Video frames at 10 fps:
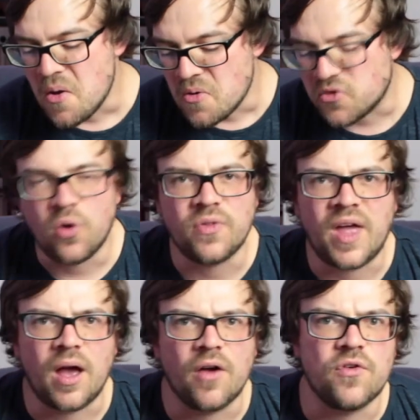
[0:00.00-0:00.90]
It's not
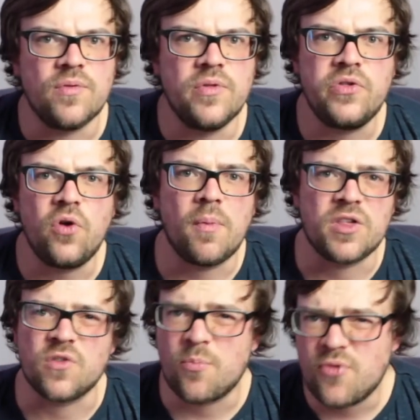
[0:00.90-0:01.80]
much
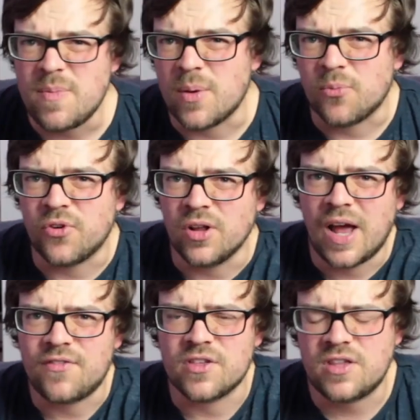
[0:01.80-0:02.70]
of a premium feel, I
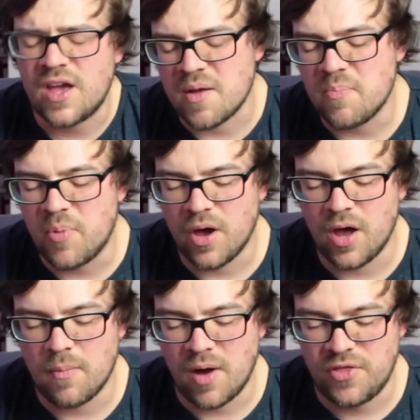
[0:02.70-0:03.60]
have to say, but
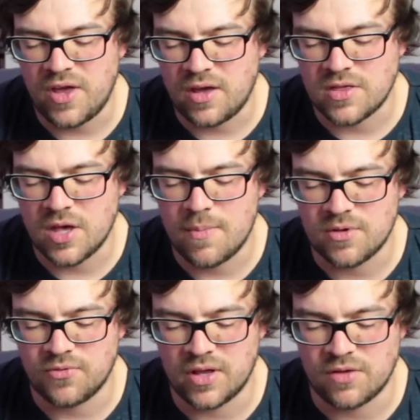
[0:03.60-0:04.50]
I think in terms
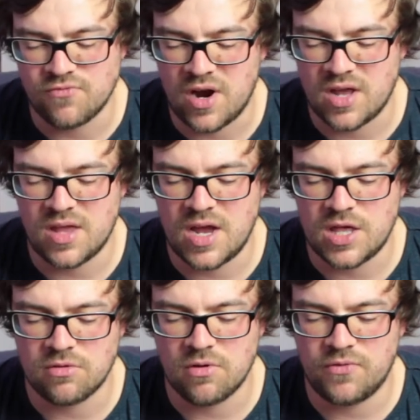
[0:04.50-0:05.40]
of like the rugged
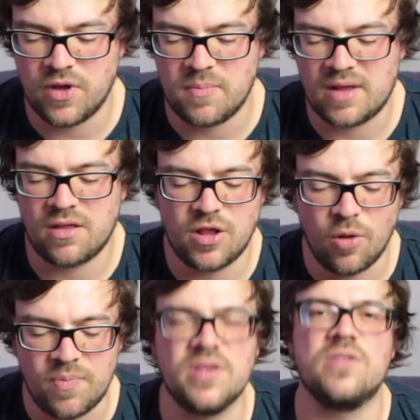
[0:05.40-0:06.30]
nature of being able to
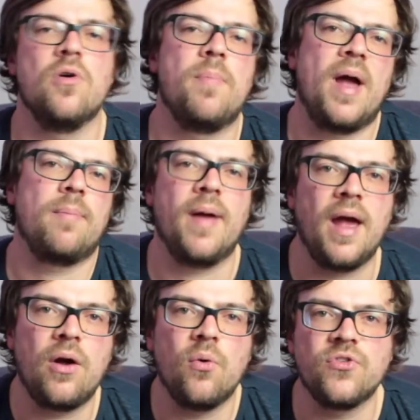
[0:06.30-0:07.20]
lob this into a
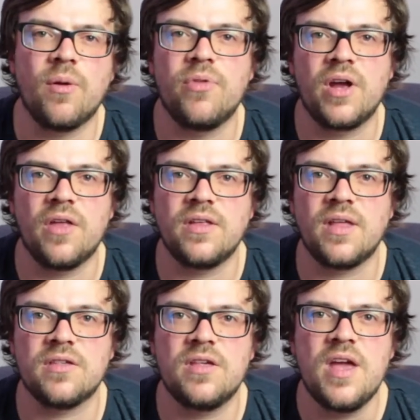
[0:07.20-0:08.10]
backpack or something, I think
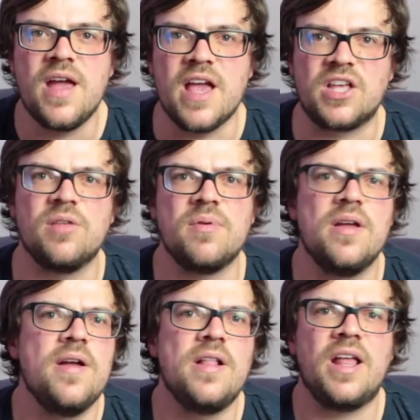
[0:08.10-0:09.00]
it's going
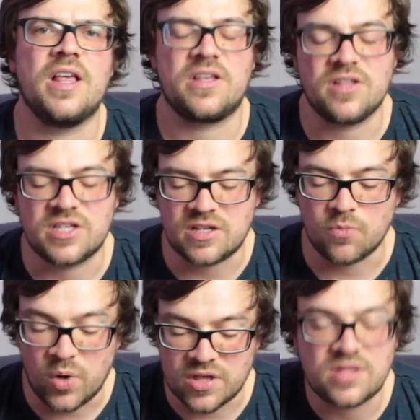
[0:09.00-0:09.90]
to
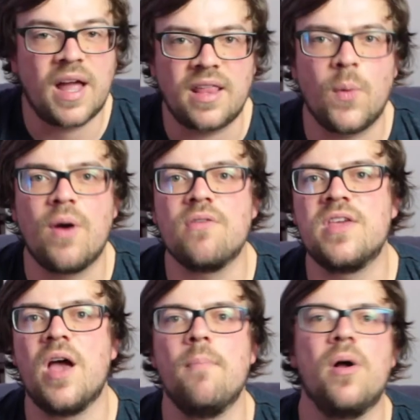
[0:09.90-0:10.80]
withstand that wear and
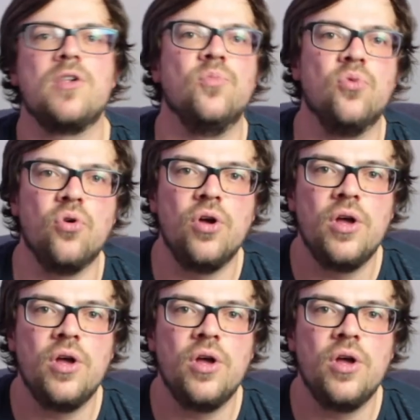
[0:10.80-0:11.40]
tear much more